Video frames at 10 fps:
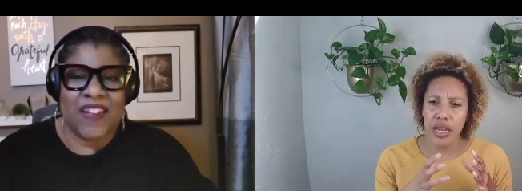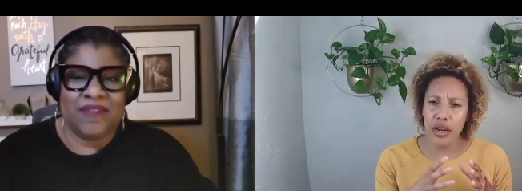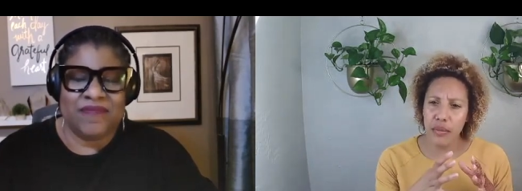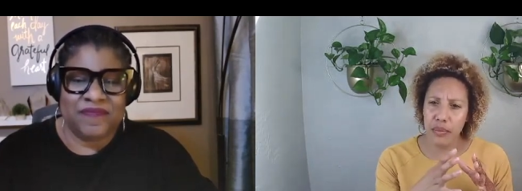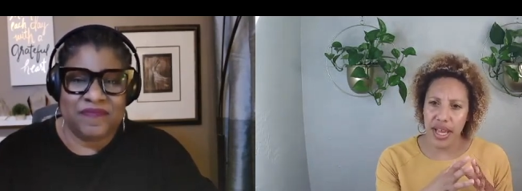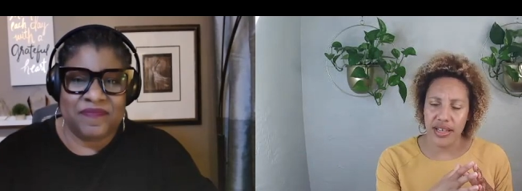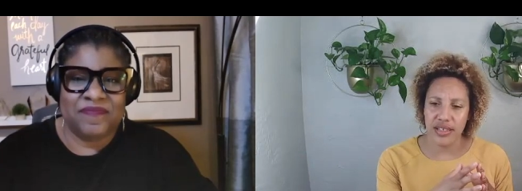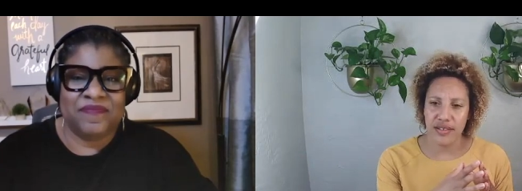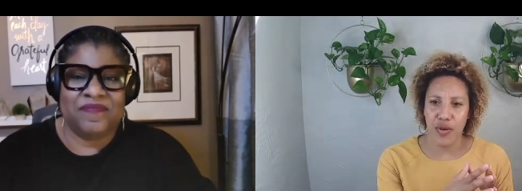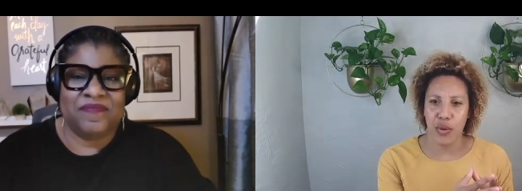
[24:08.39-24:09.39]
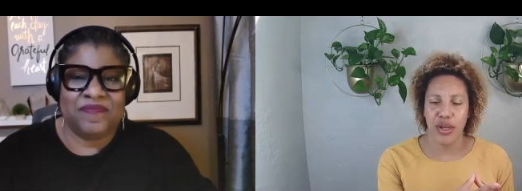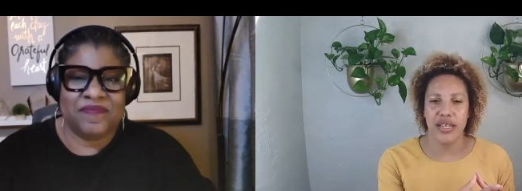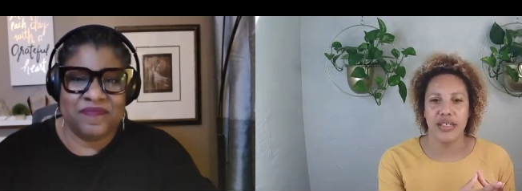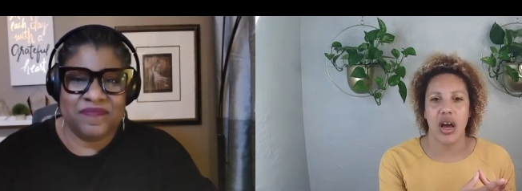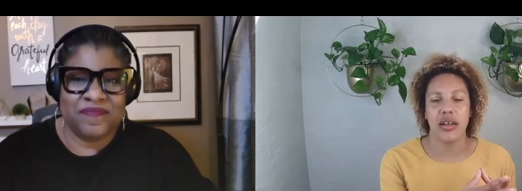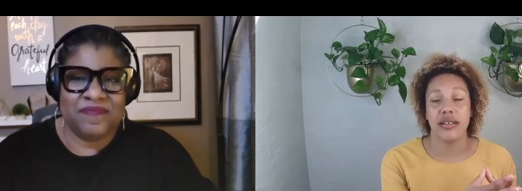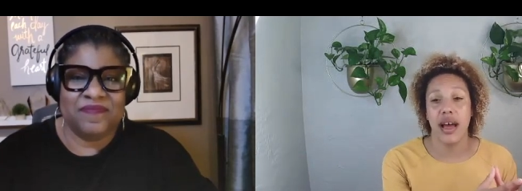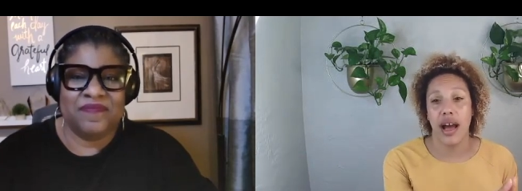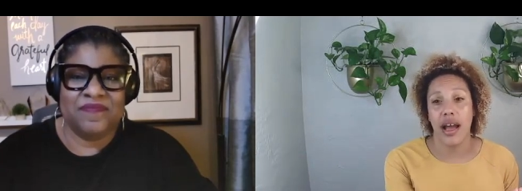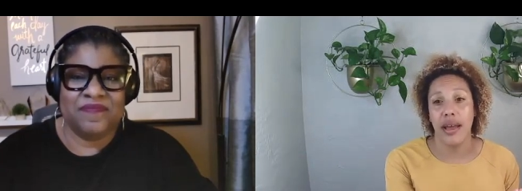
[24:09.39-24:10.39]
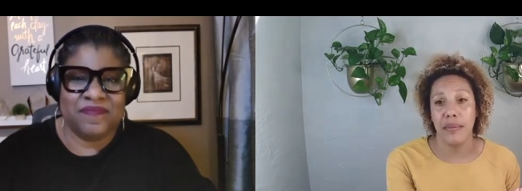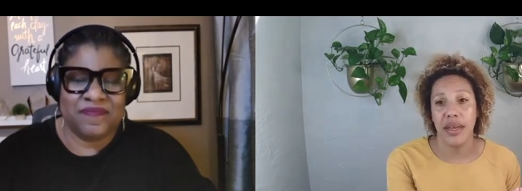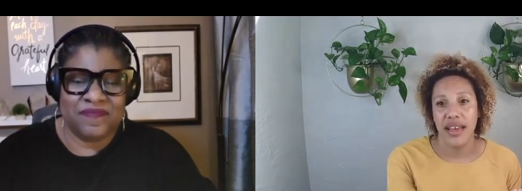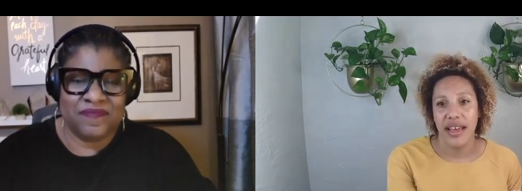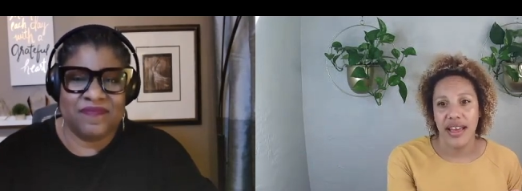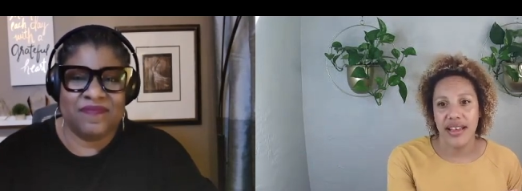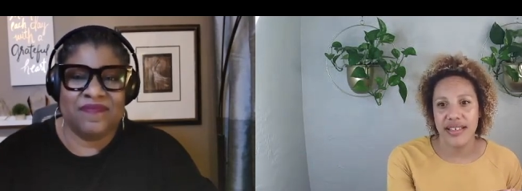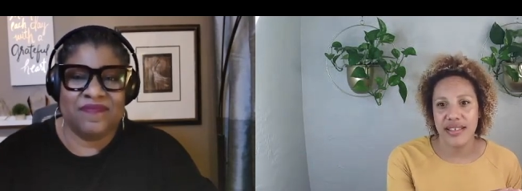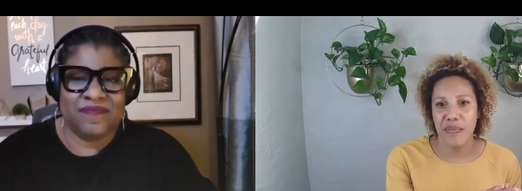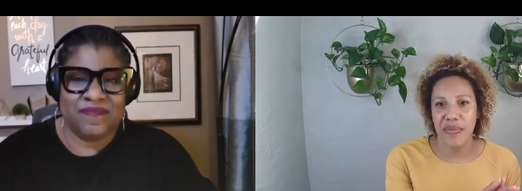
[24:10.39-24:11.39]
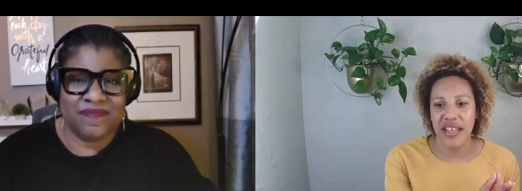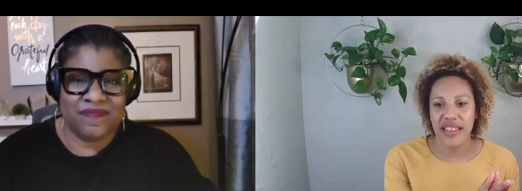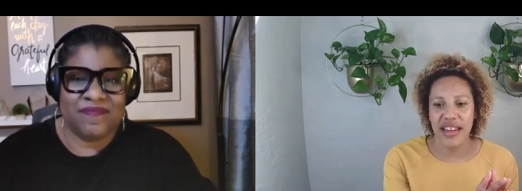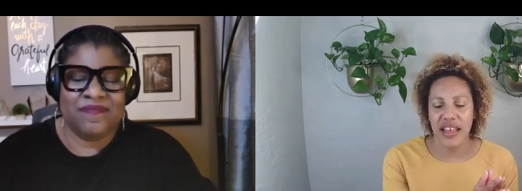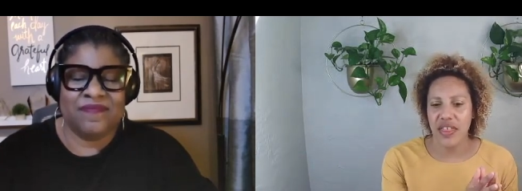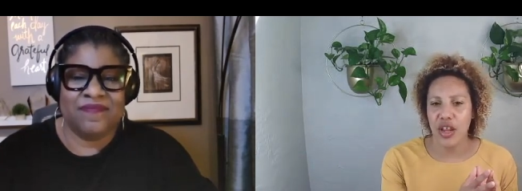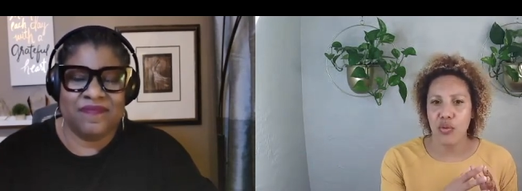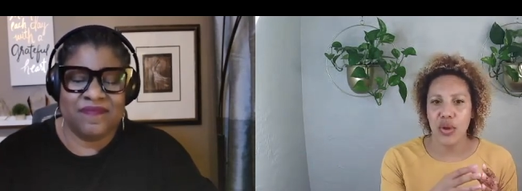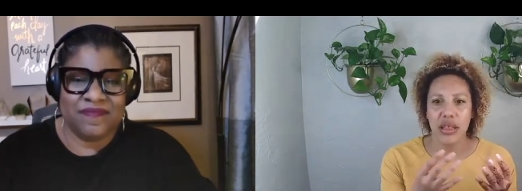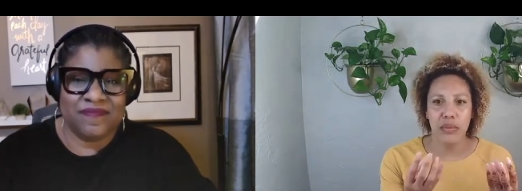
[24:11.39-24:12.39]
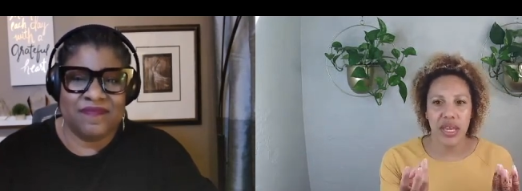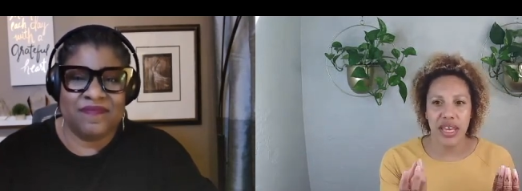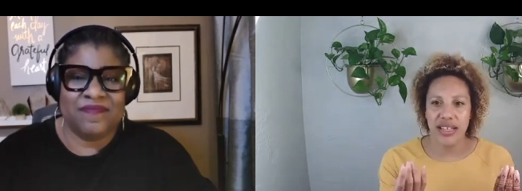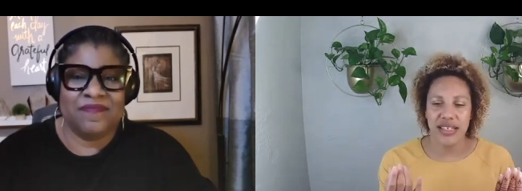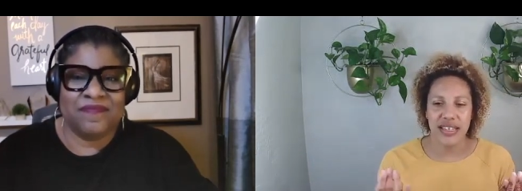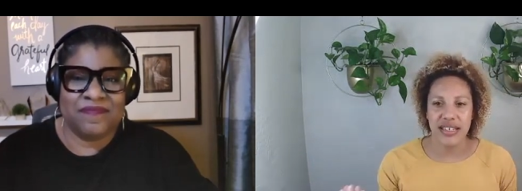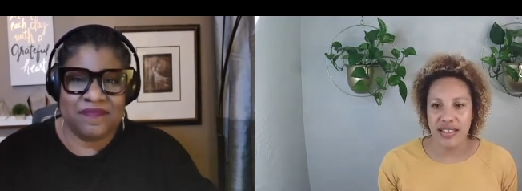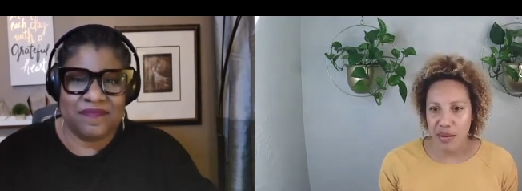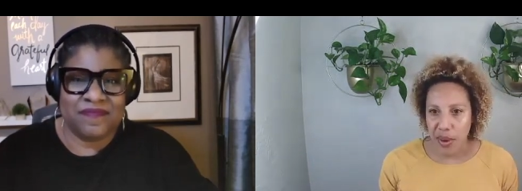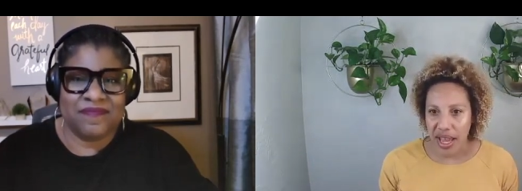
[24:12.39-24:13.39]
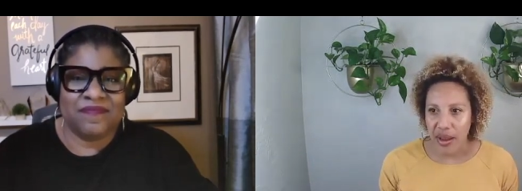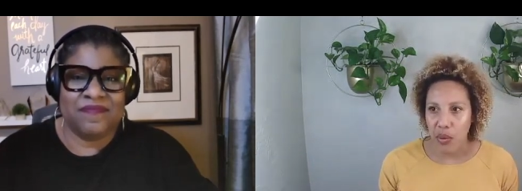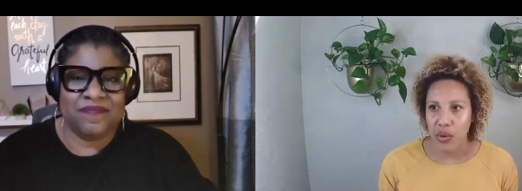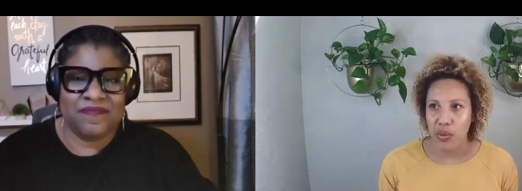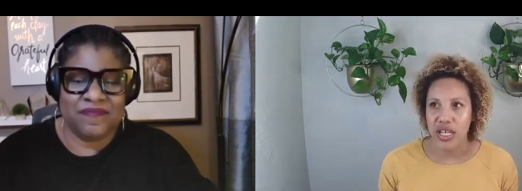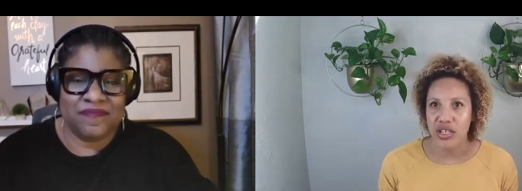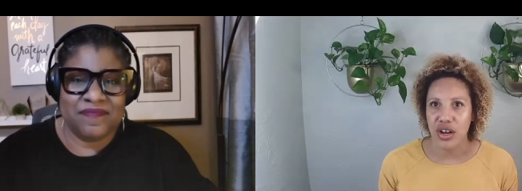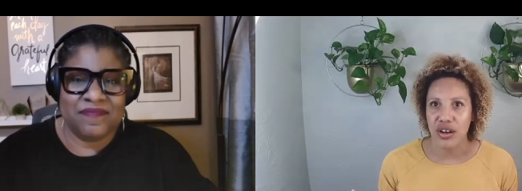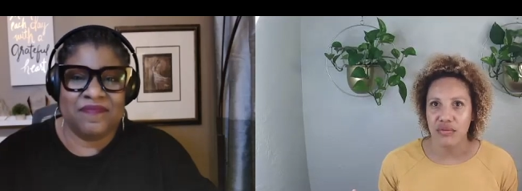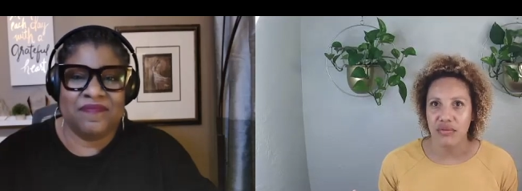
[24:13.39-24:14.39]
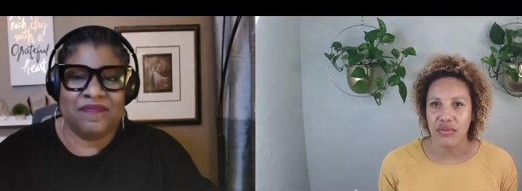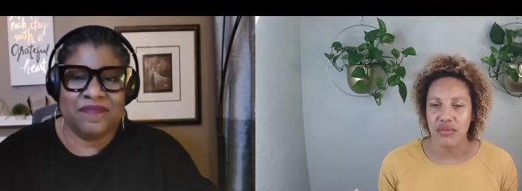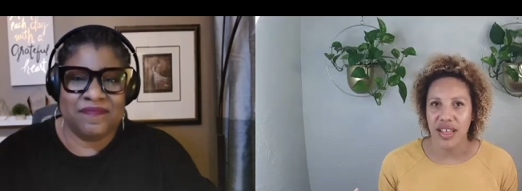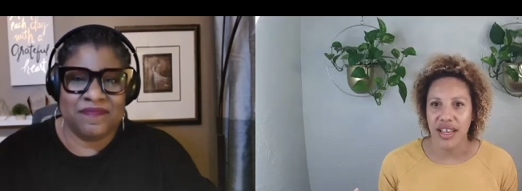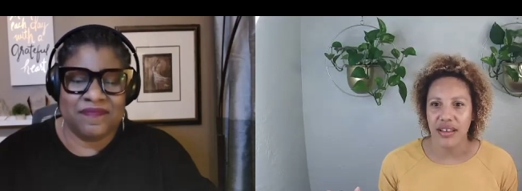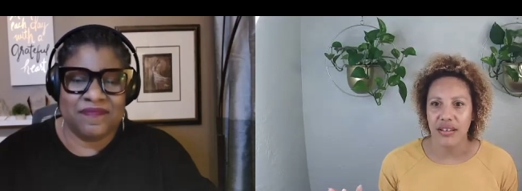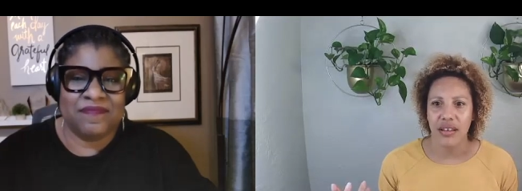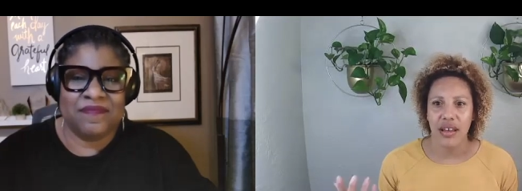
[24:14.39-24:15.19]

Speaker 1: fear based focused on time is something that i think really begins to dissipate when we start like